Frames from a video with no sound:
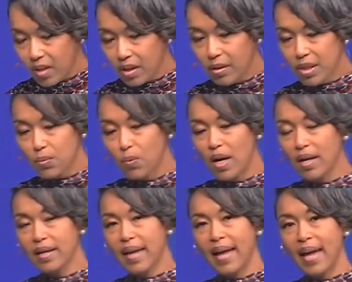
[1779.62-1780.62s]
this
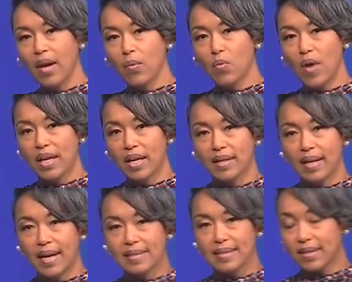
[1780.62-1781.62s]
one gang
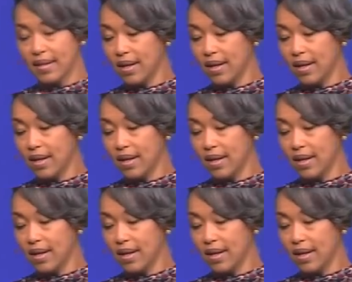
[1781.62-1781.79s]
recognized that the